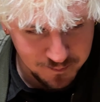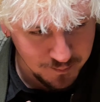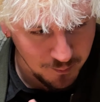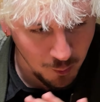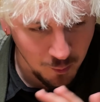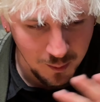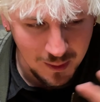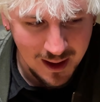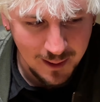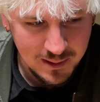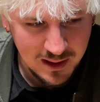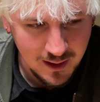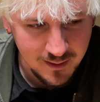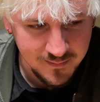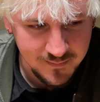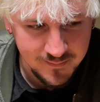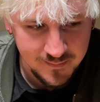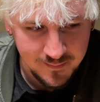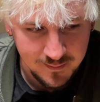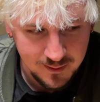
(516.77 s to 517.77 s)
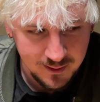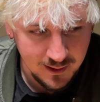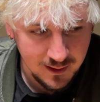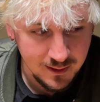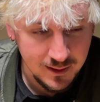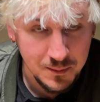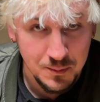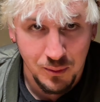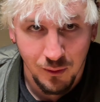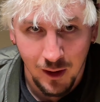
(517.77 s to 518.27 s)
umami of the
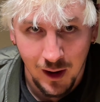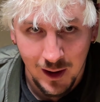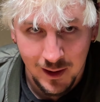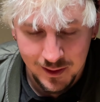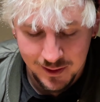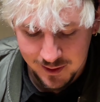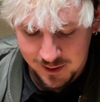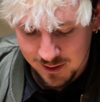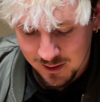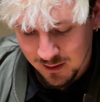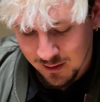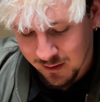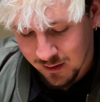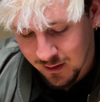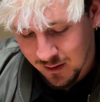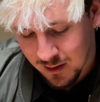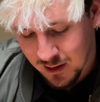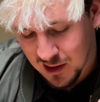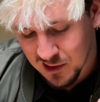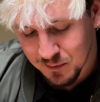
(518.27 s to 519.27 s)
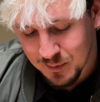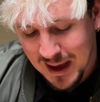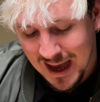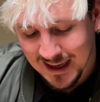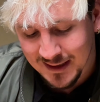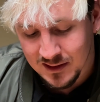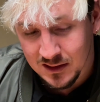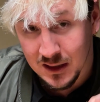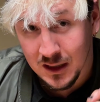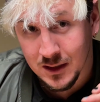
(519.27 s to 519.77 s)
broth, and
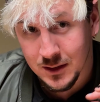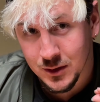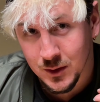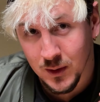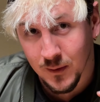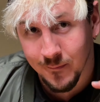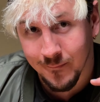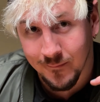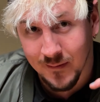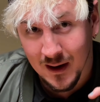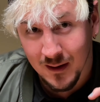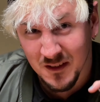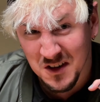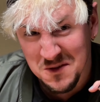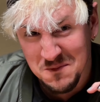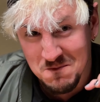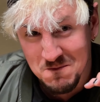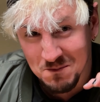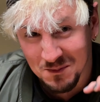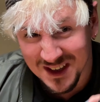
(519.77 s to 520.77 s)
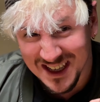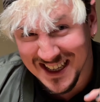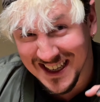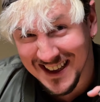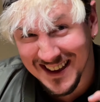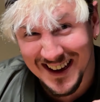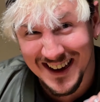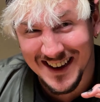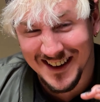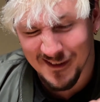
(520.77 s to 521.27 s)
packs it into a very
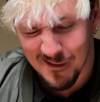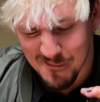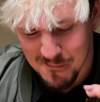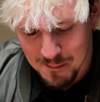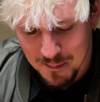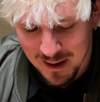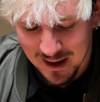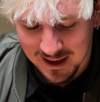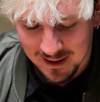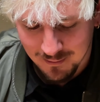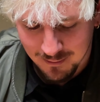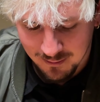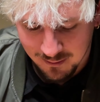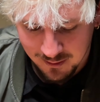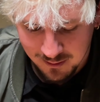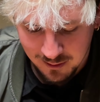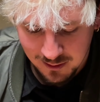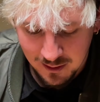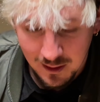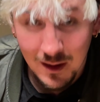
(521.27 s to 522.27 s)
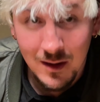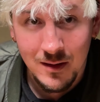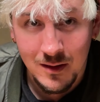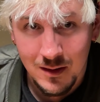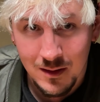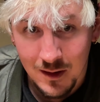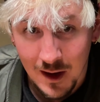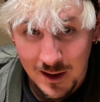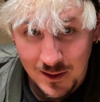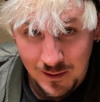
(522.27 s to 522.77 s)
meaty kind of bite.
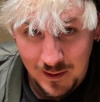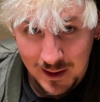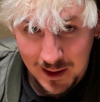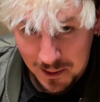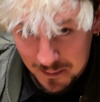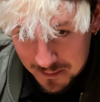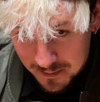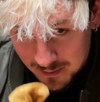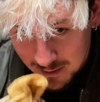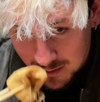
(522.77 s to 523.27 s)
You guys ready?